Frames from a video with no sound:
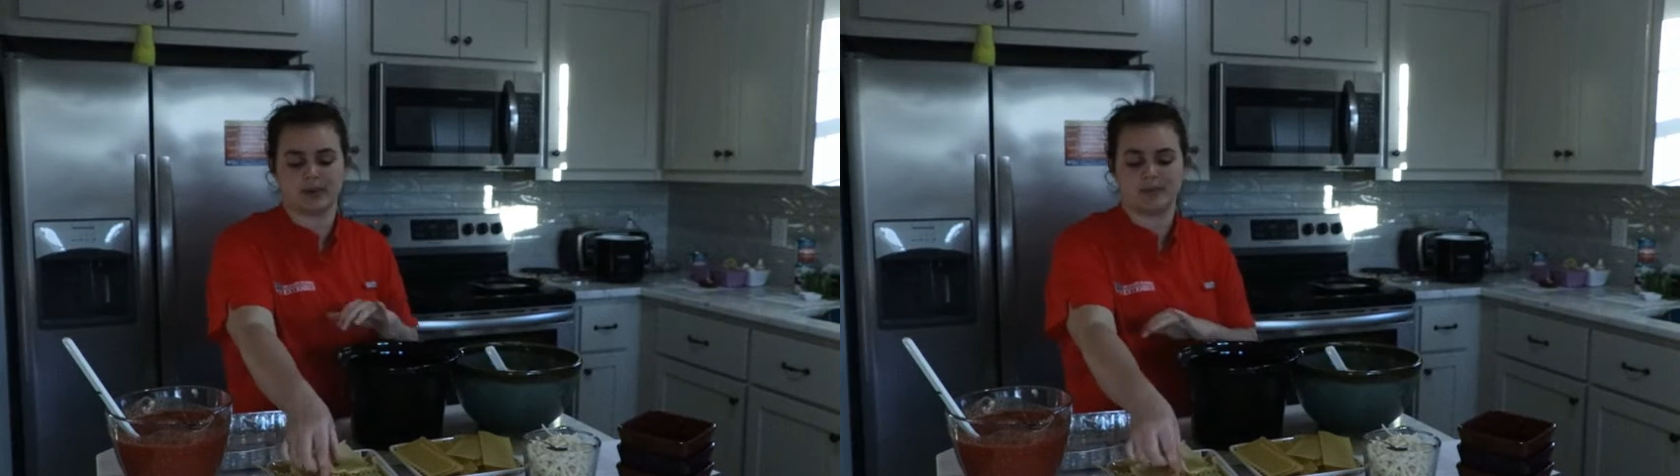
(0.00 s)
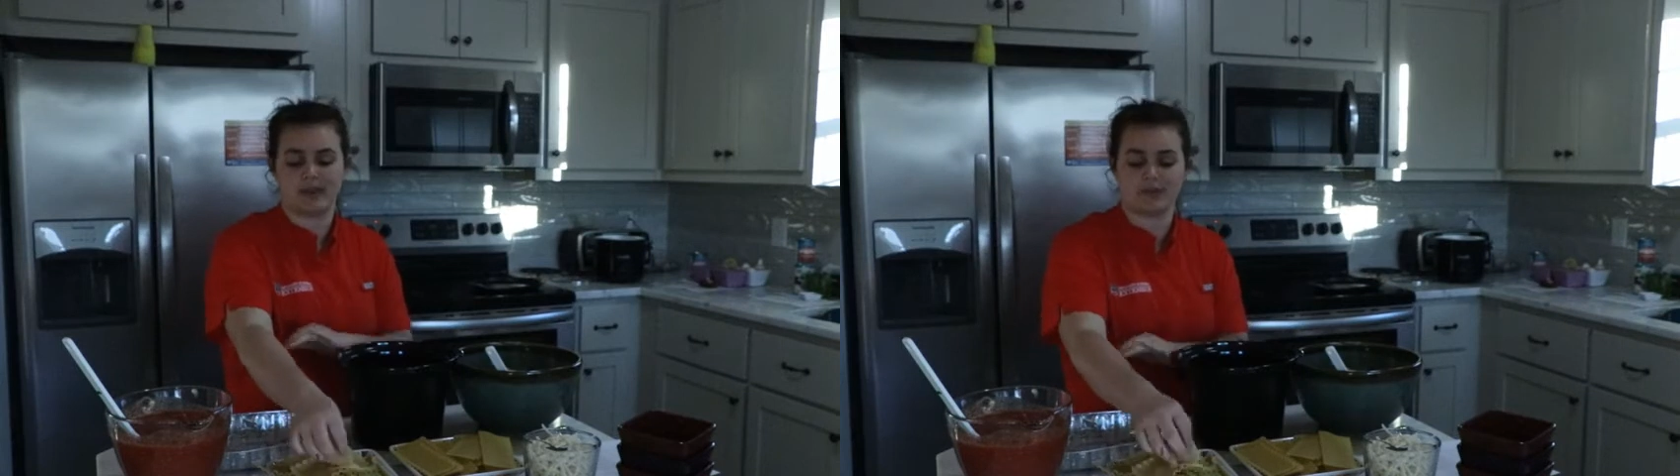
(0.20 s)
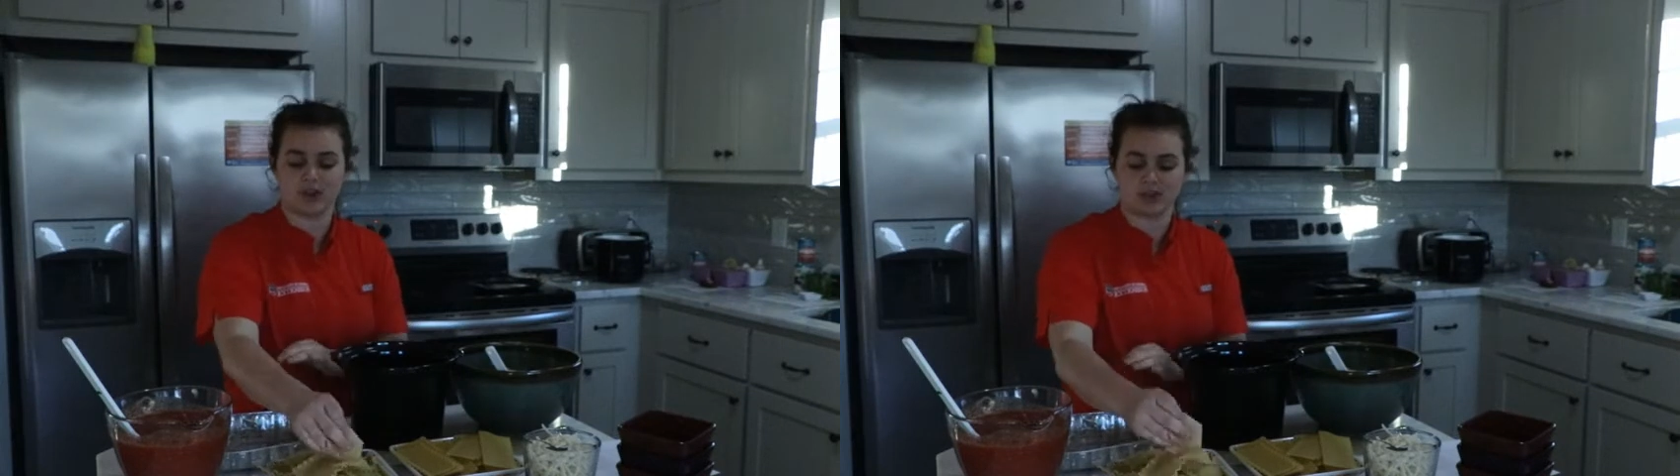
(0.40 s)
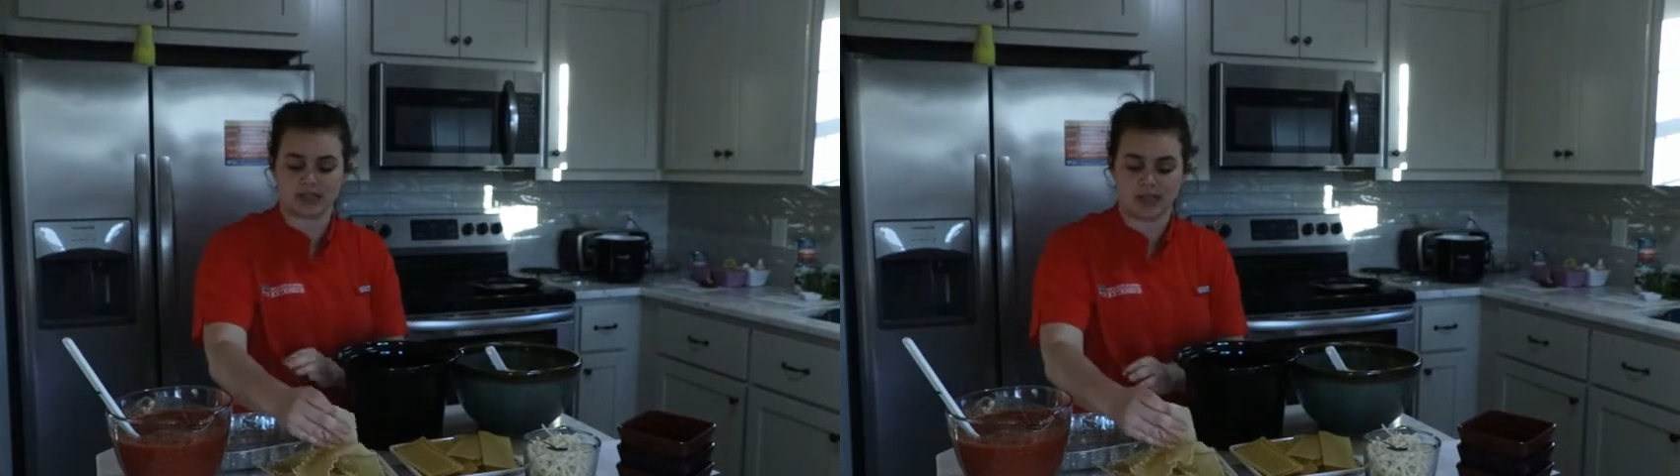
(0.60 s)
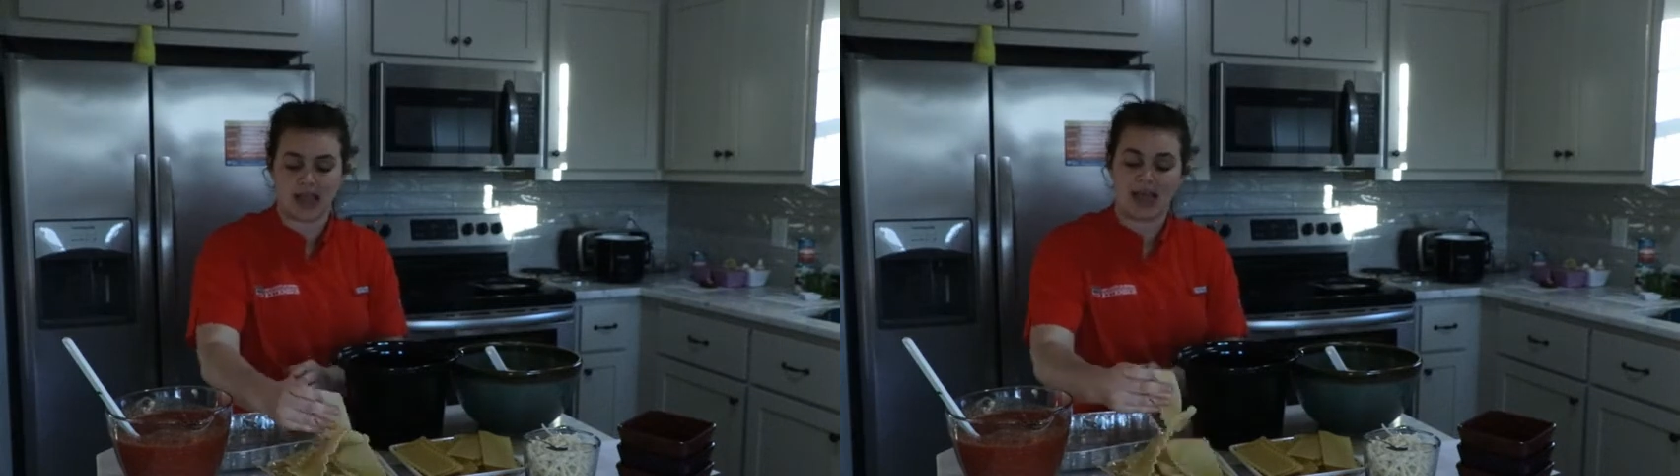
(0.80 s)
in my
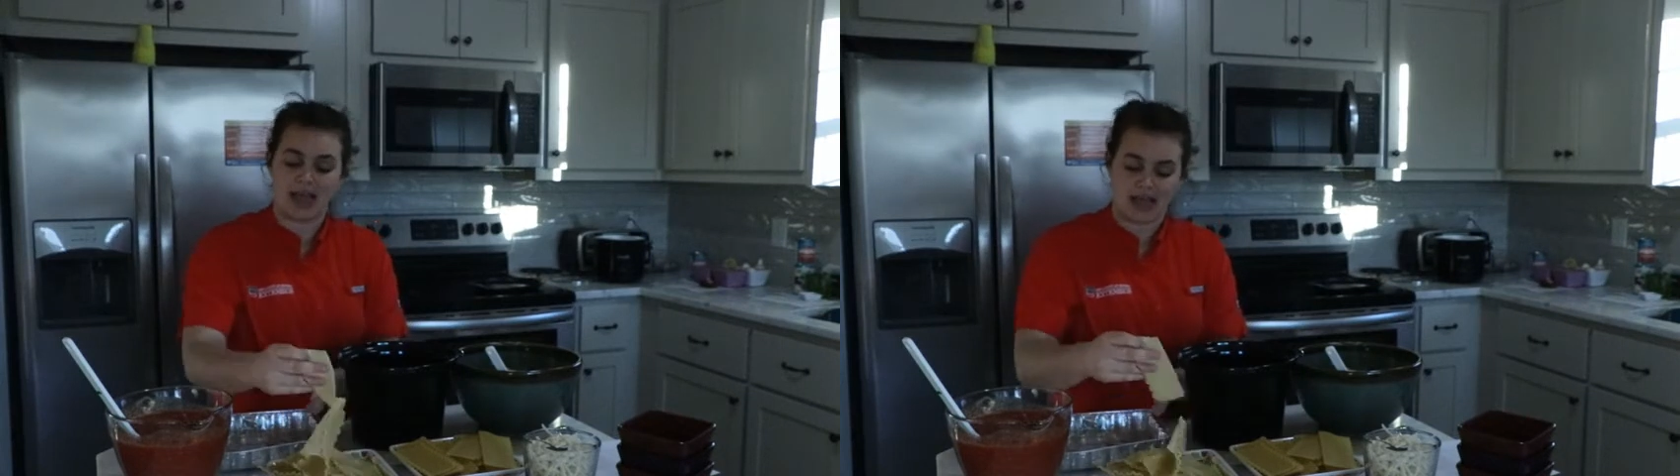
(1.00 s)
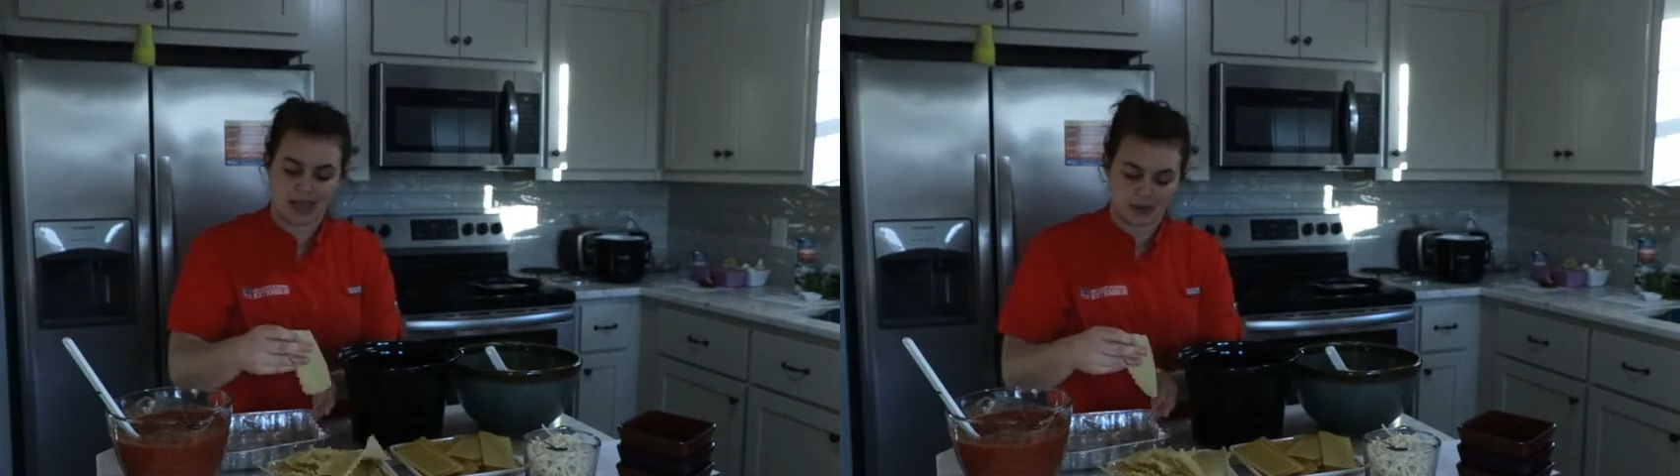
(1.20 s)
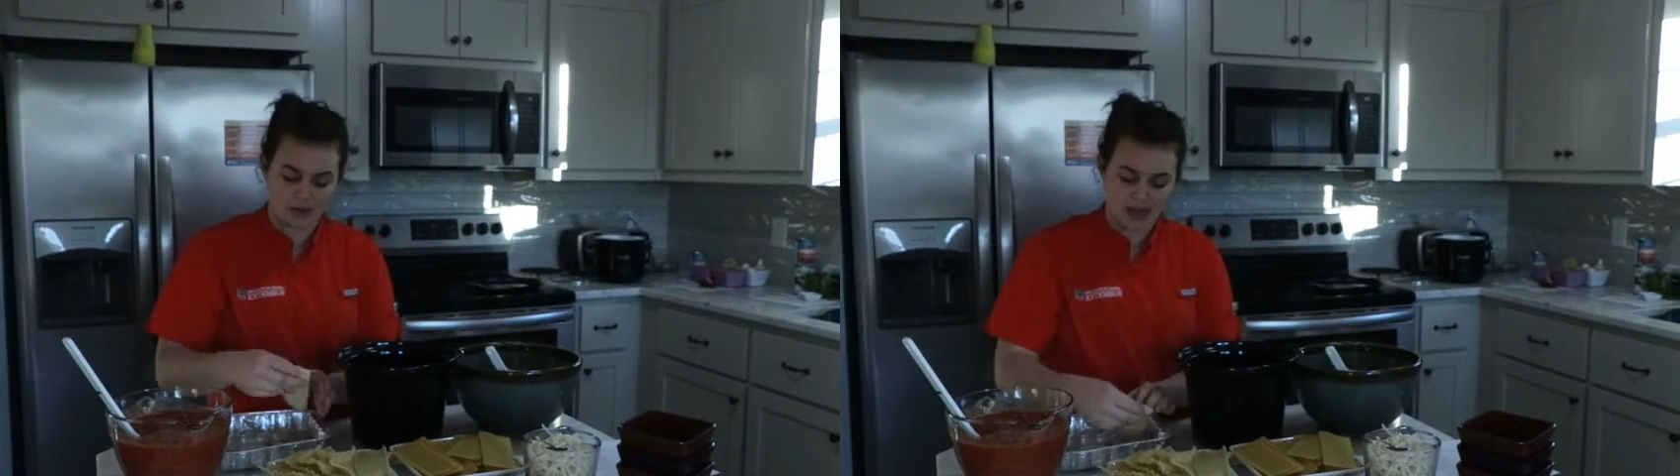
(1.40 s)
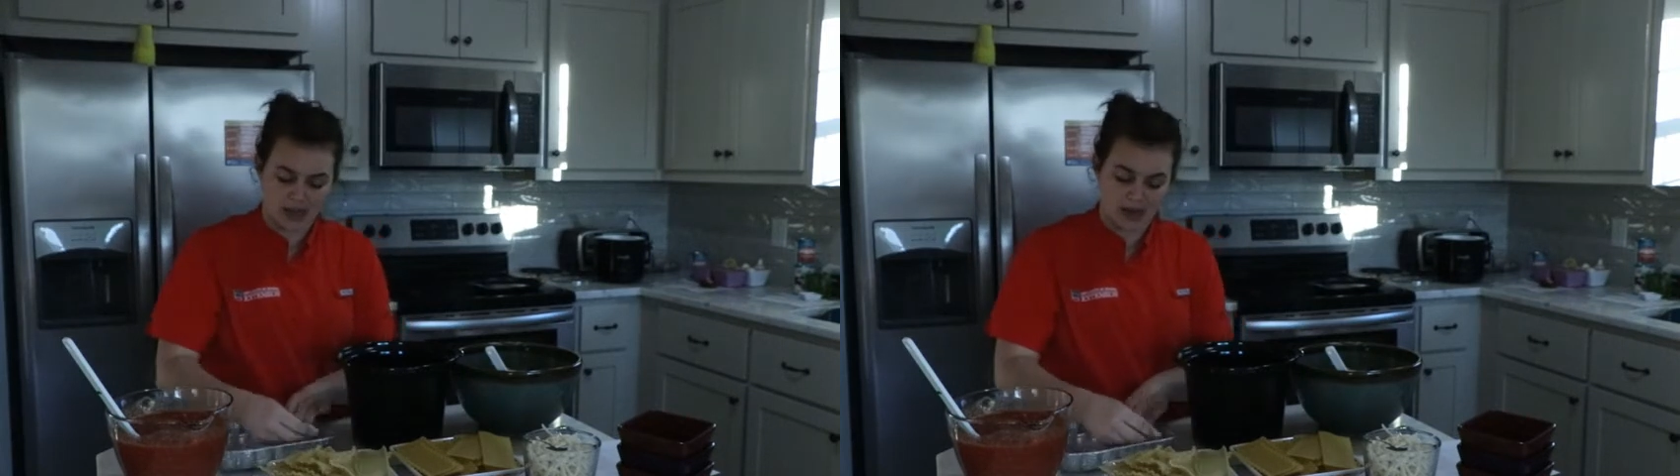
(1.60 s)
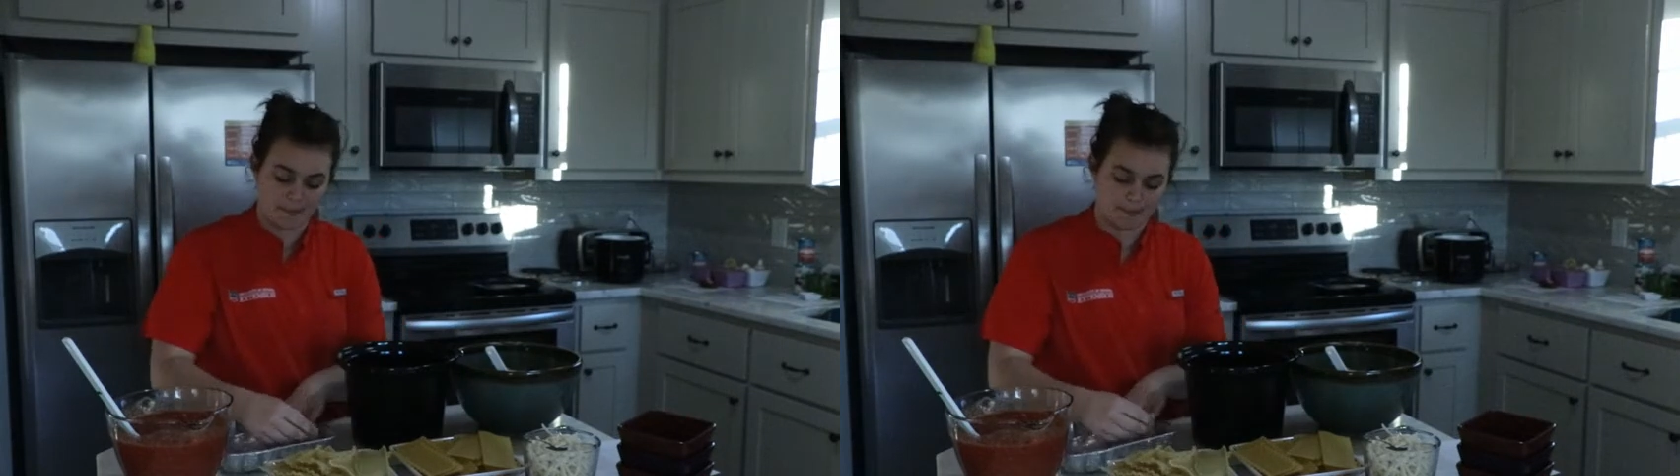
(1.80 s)
frozen, I went ahead and